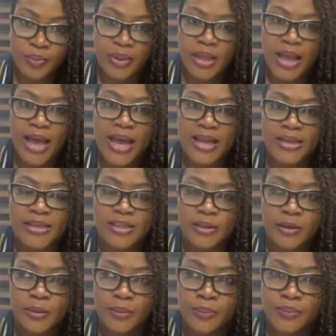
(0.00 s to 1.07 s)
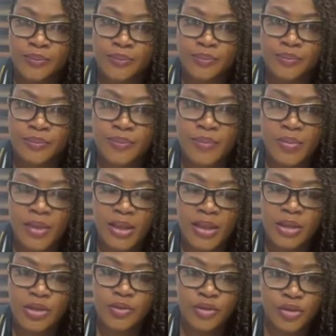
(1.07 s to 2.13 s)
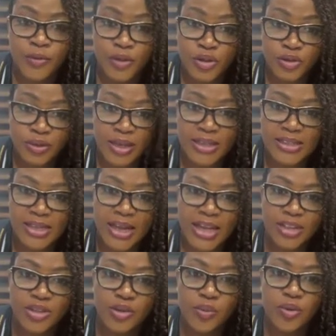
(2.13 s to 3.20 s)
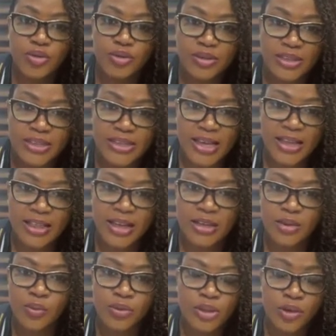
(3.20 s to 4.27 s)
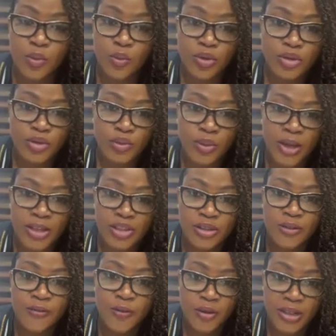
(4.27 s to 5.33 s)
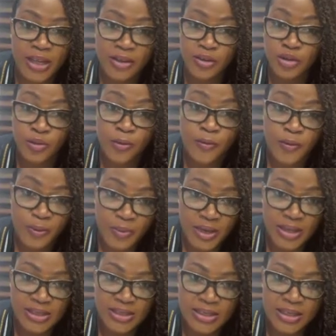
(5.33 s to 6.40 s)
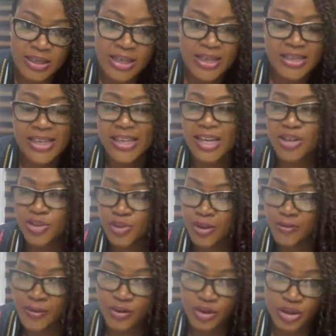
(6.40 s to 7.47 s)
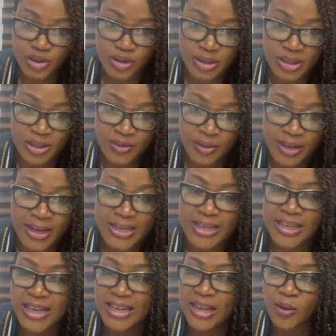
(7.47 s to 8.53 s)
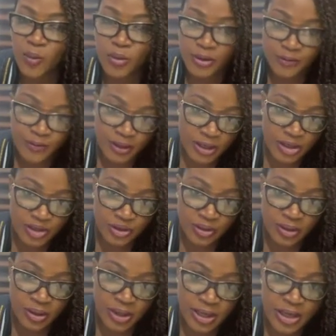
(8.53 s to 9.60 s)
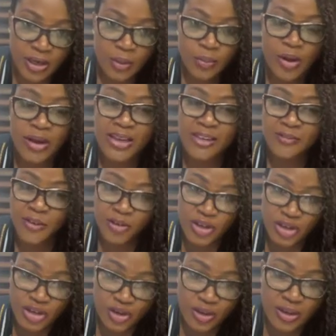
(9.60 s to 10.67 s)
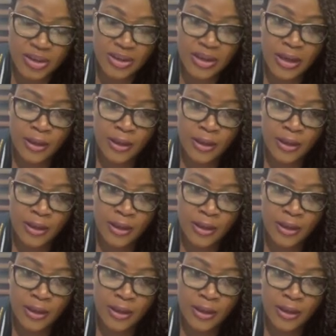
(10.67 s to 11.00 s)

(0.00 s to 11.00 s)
and for students that actually want to decide that they don't want to actually further to go for BSc, they can do a foundation degree and they get that qualification. Well, the foundation